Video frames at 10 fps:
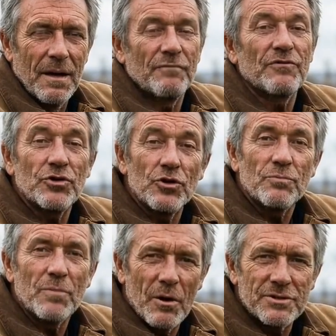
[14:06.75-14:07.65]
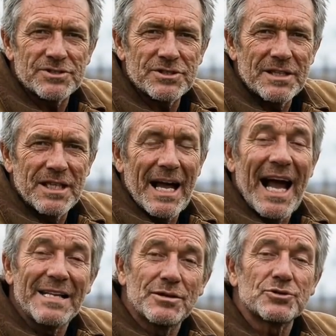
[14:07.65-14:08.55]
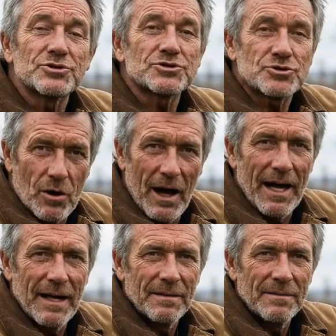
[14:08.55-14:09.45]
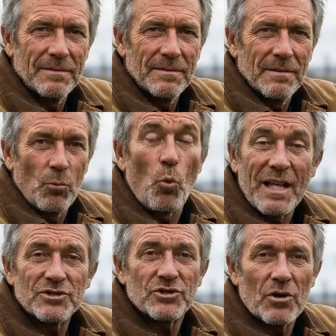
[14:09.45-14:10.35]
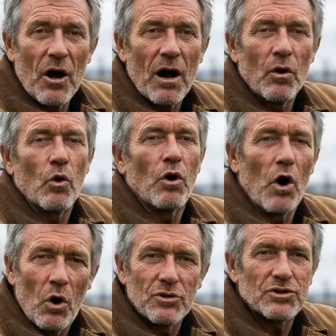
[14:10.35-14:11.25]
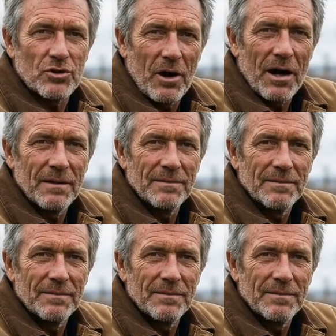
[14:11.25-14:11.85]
For new mulch, I use straw. Wheat straw or oat straw.